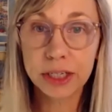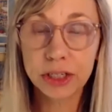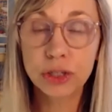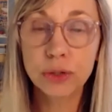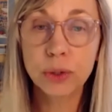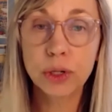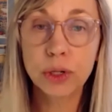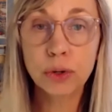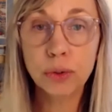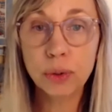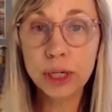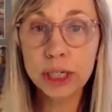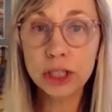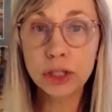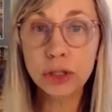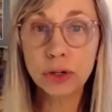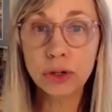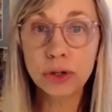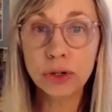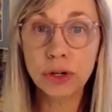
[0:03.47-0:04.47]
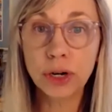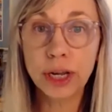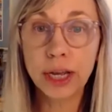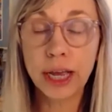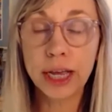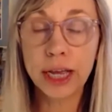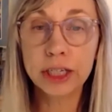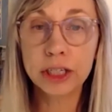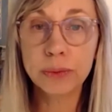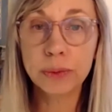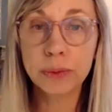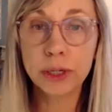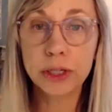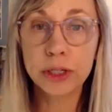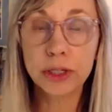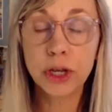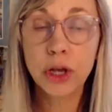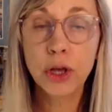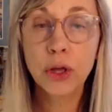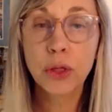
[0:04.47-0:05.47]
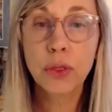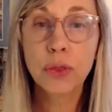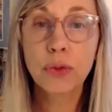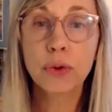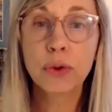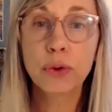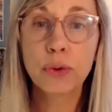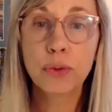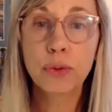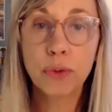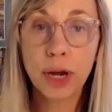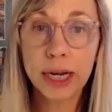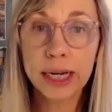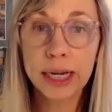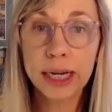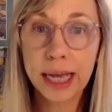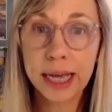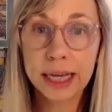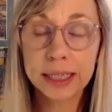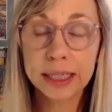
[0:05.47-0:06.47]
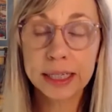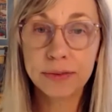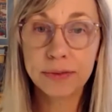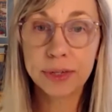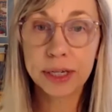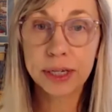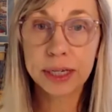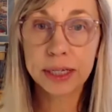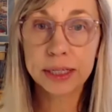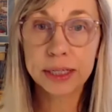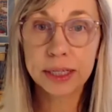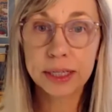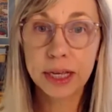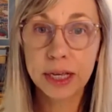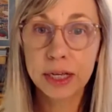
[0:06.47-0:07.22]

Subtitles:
to increase learner engagement through writing activities.